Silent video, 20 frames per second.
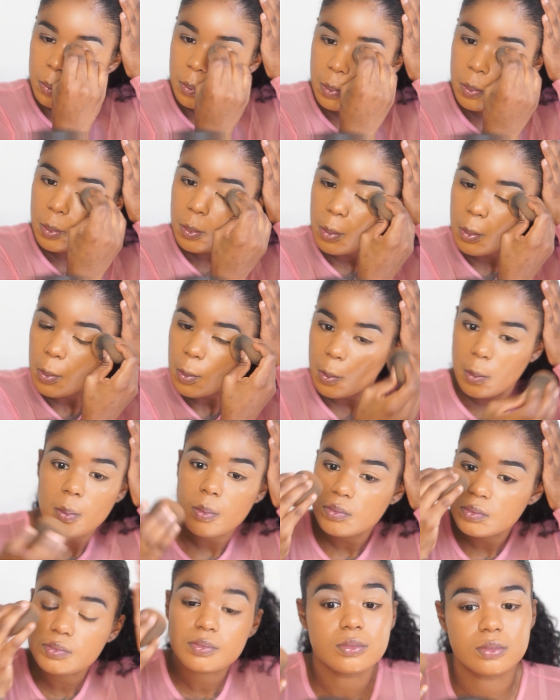finish.
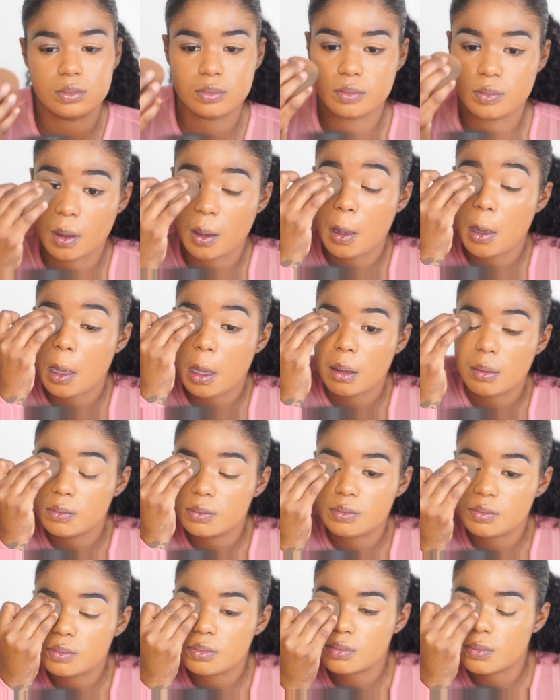So it's going to be really, really
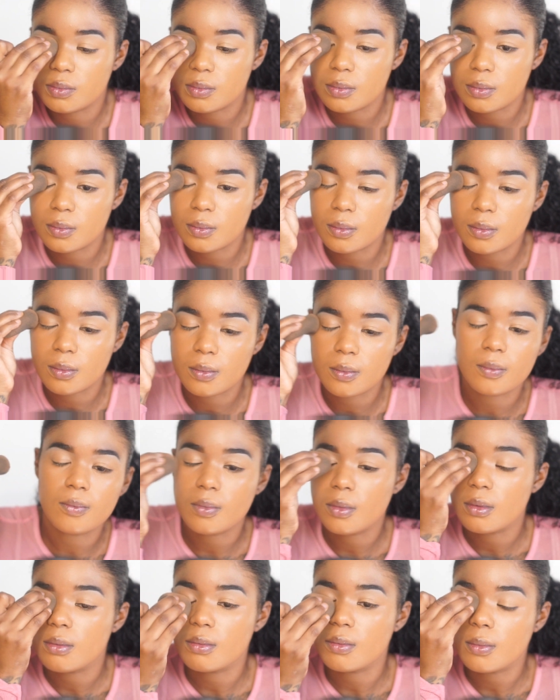good. I'm going to take
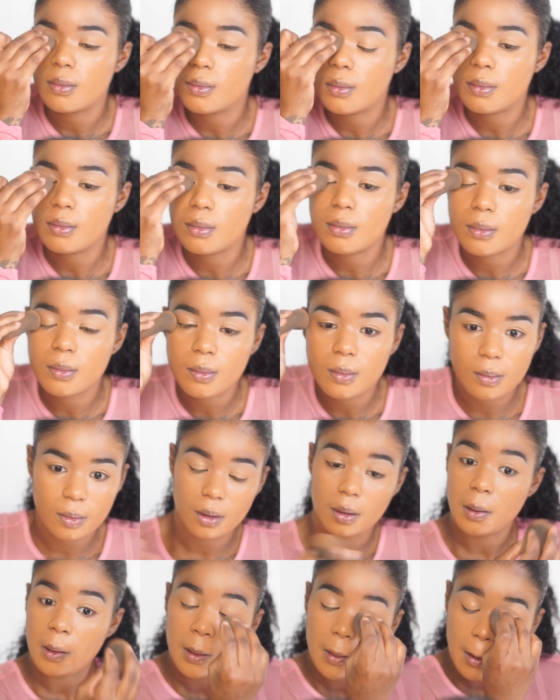that over my eyelids
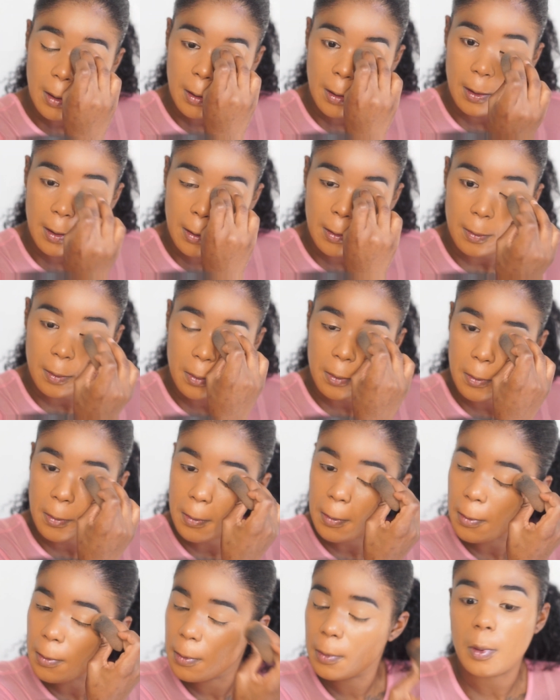also
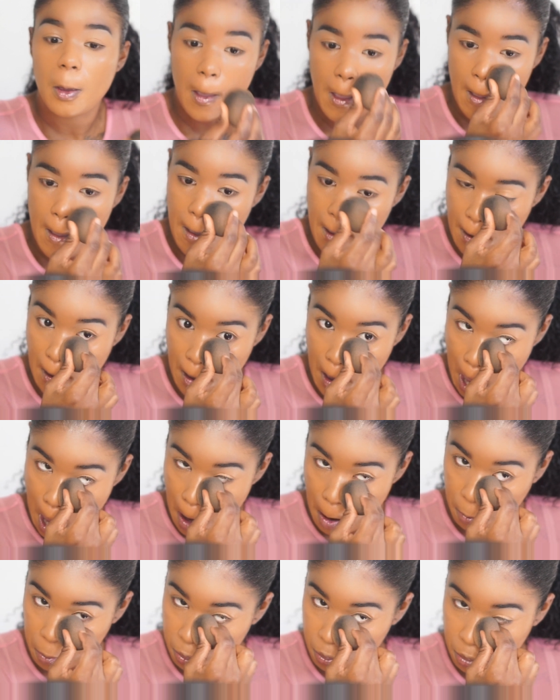to blend everything
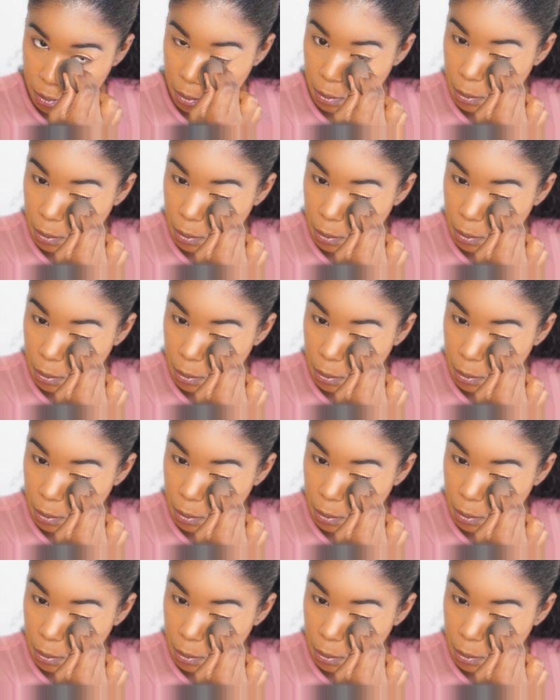together.